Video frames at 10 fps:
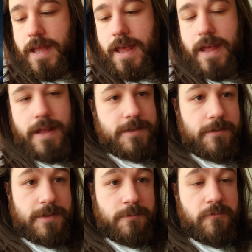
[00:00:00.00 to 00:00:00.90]
And so
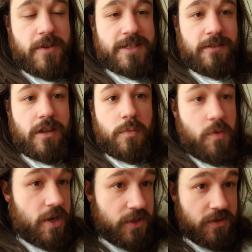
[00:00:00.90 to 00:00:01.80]
he's facing a lot of
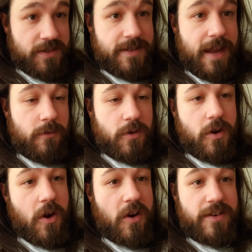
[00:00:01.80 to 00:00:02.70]
pressures in that
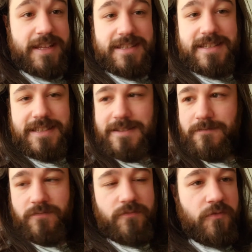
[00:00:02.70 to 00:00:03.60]
regard. His
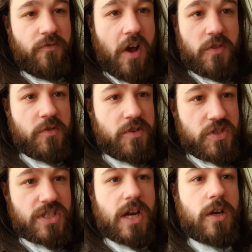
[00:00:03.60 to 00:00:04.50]
father, the
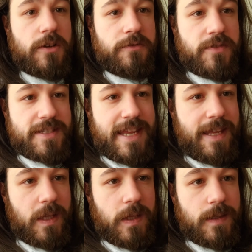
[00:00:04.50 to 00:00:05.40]
sheriff, is
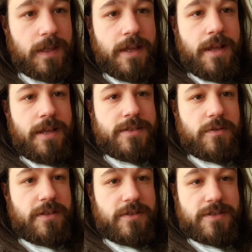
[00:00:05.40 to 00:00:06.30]
ill,
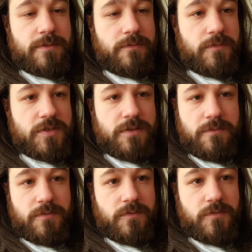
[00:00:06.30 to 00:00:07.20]
so there's
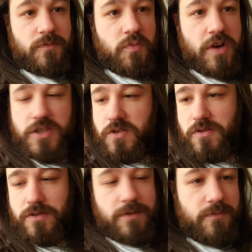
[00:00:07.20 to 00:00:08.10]
some
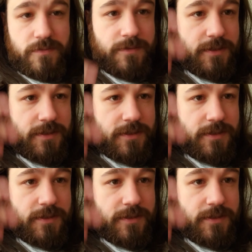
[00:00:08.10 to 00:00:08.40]
pressure, some